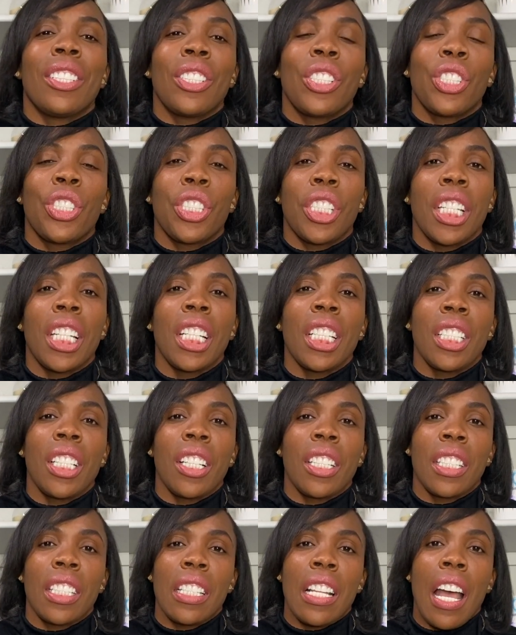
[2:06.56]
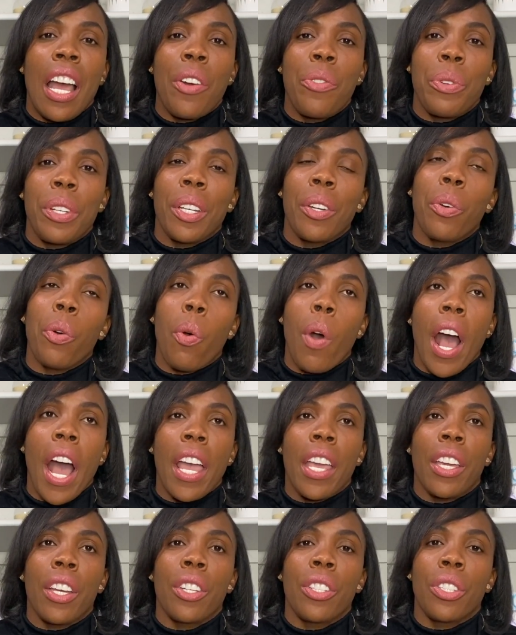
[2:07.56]
She does not
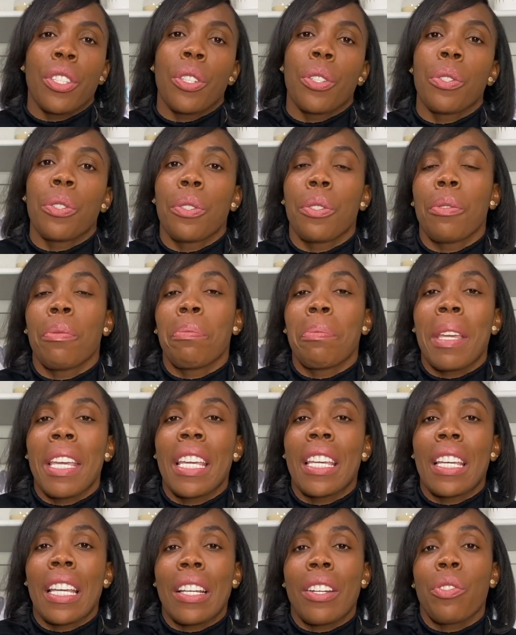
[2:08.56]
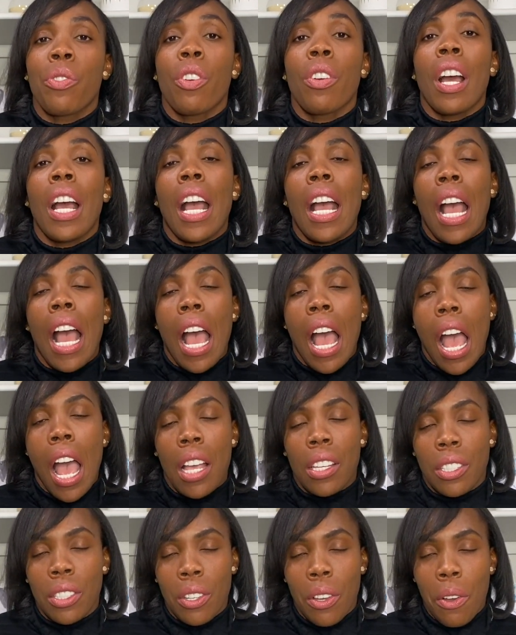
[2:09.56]
require you to make,
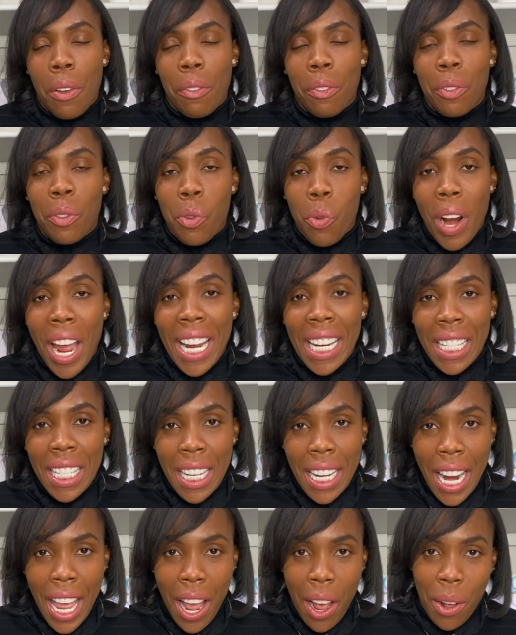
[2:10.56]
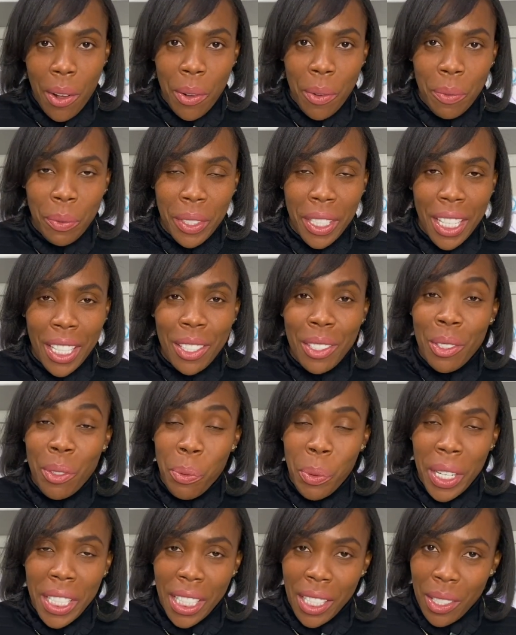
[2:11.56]
as of right now in
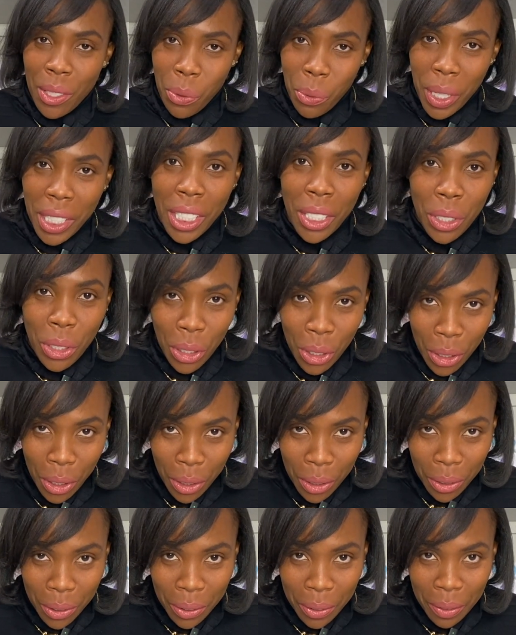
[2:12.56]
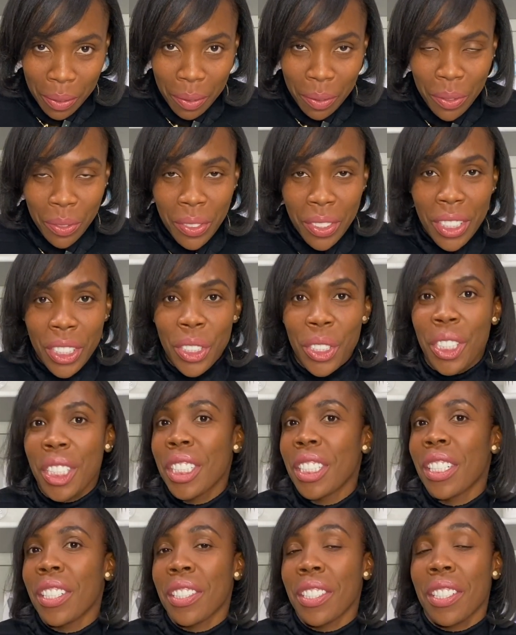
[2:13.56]
2022, she
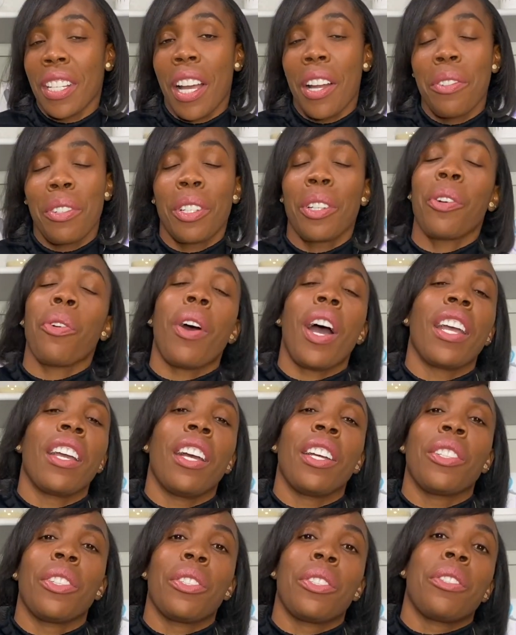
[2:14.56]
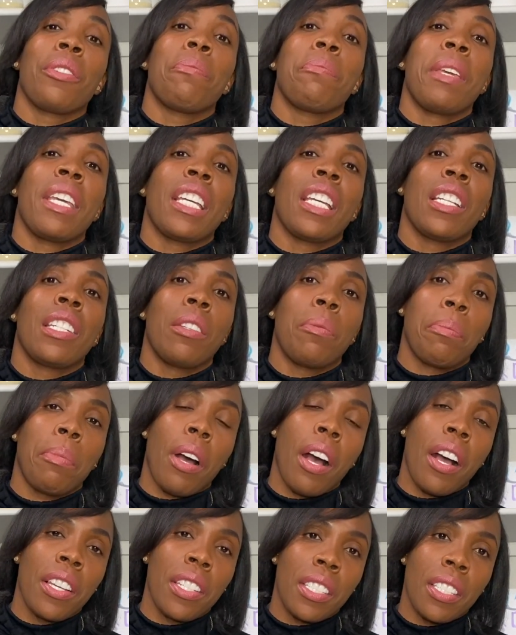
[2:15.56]
does not require you to make a
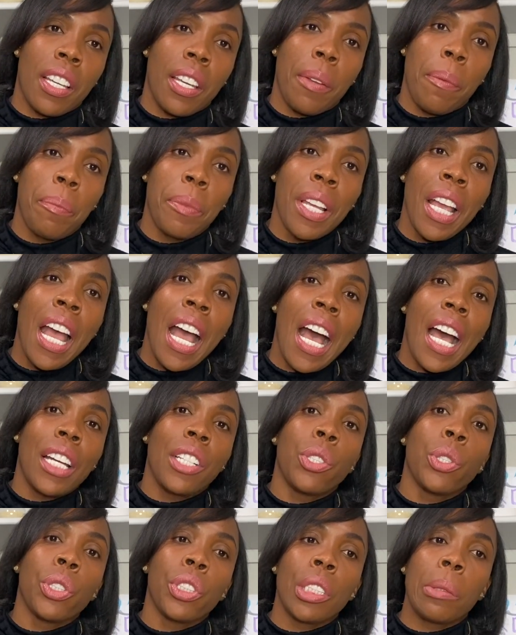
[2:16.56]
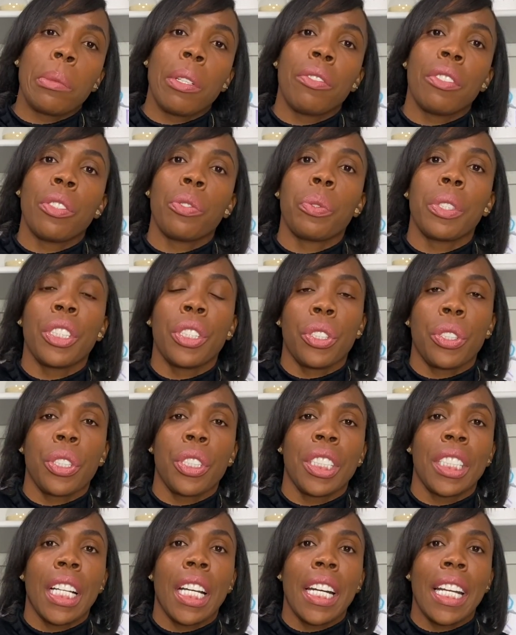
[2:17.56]
deposit. I know some of the
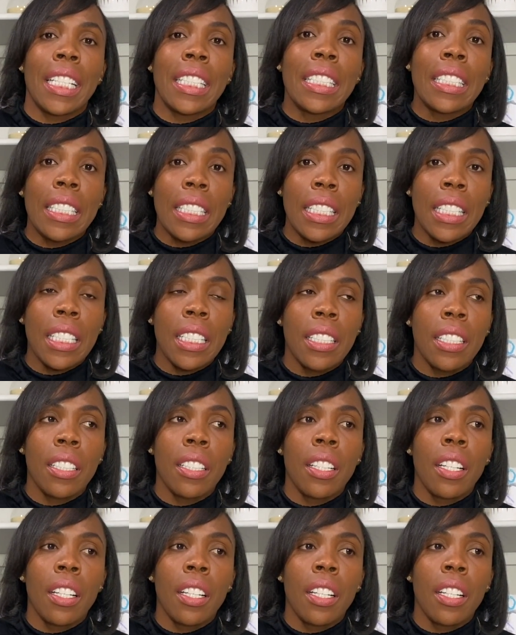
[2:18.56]
research that I did,